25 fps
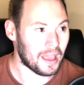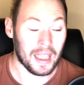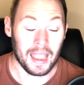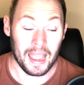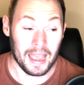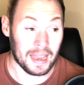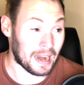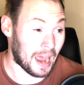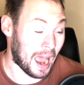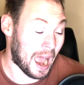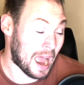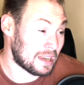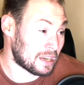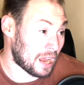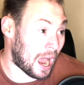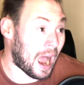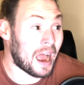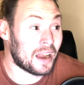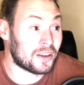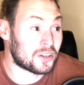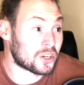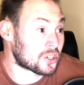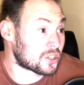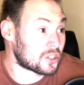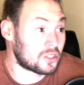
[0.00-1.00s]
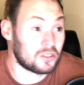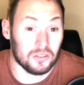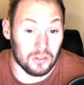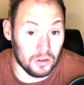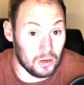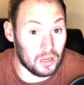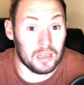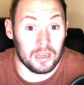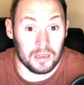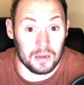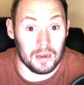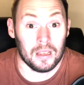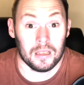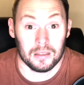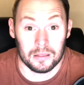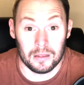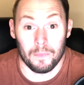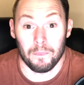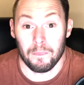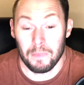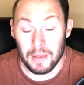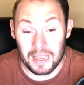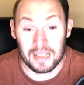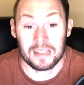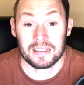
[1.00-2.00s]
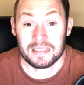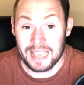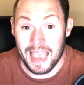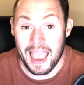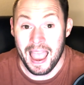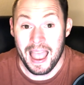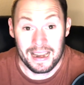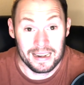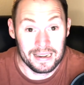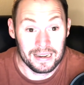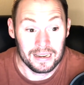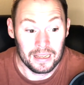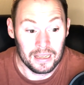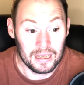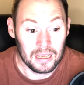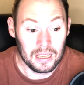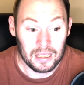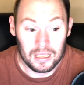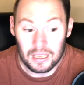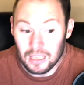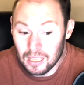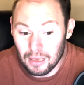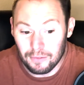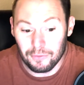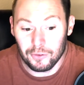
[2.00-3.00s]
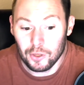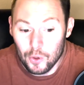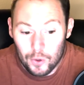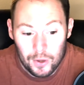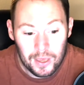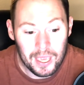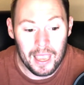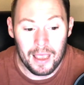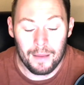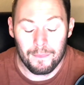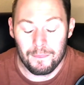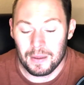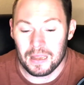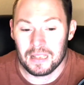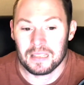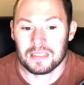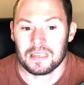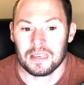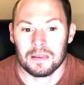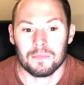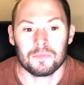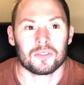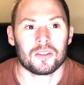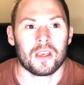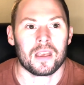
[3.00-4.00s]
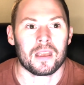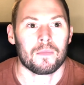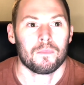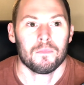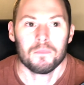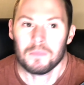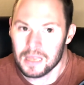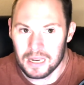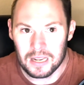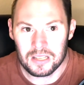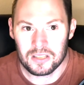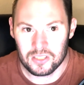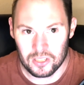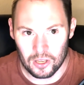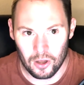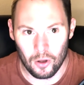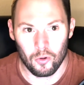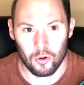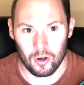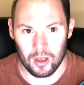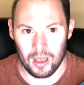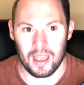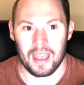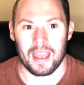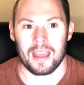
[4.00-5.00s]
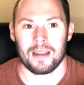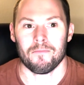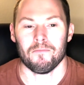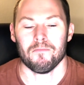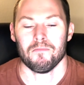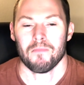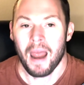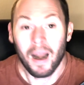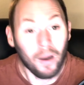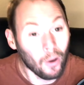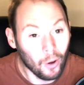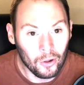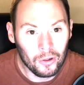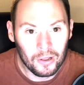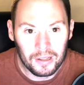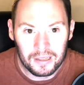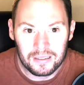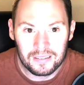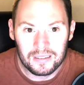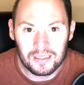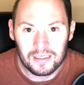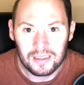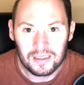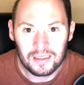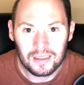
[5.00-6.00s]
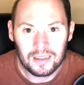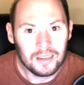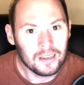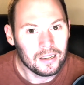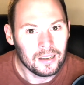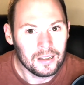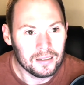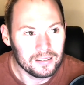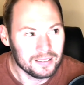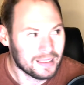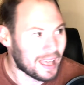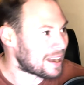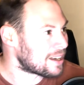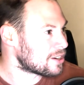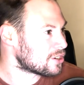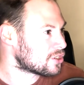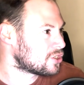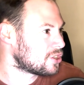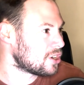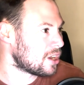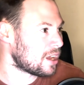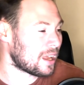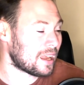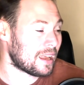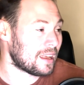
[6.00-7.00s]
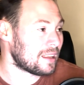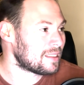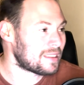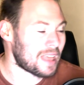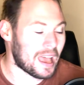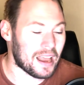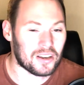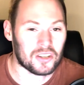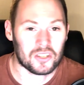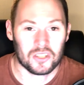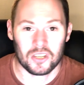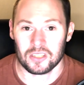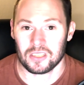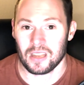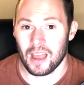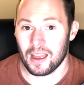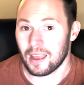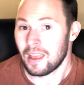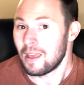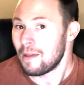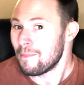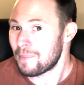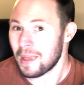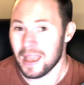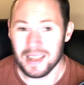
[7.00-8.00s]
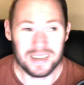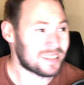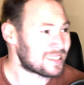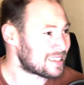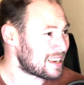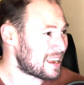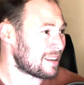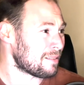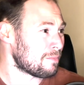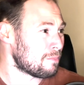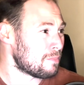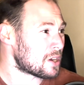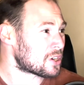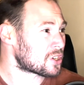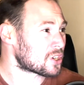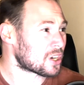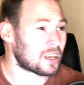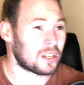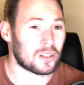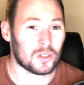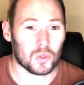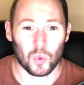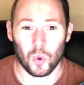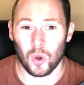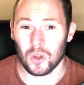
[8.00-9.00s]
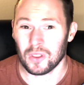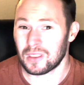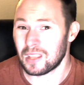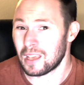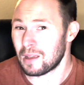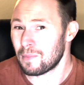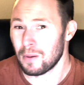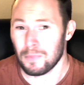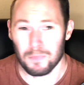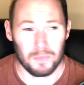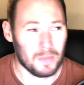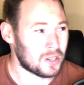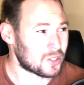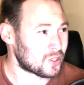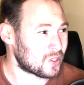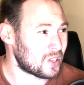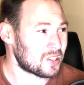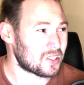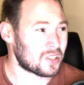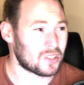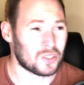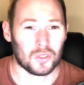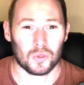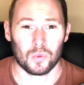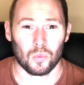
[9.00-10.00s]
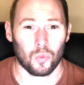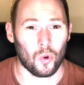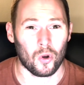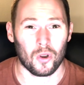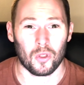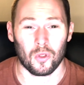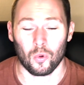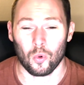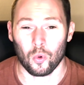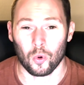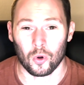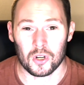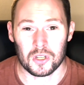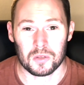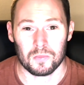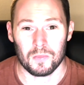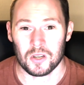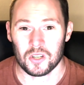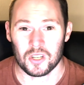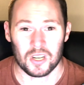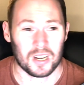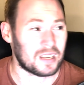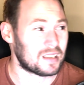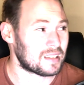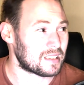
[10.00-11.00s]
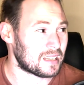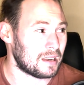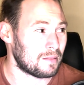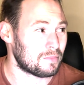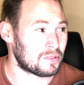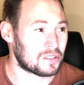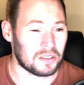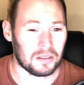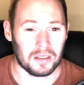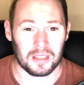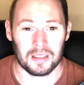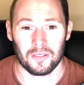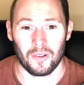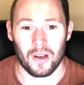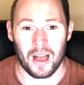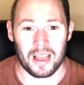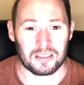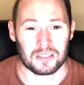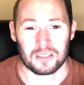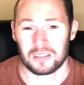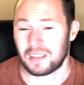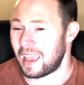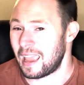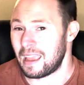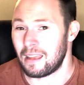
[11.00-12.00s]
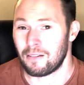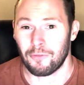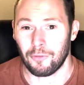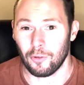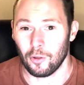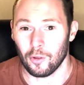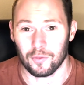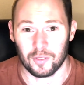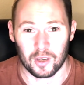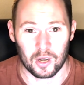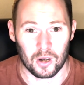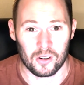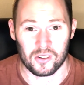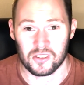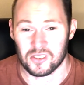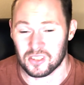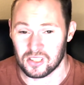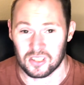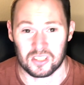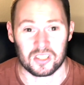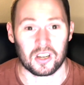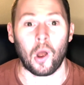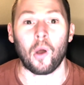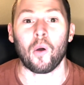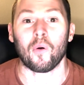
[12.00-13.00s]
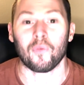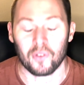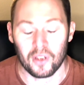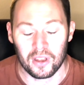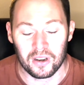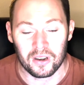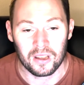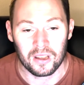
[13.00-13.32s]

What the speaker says: And I just, in the Big Ten, if you can't beat teams like Minnesota and Maryland, that is just not. Penn State and Michigan's one thing, but this is one of the worst Michigan teams in the last handful of years since COVID.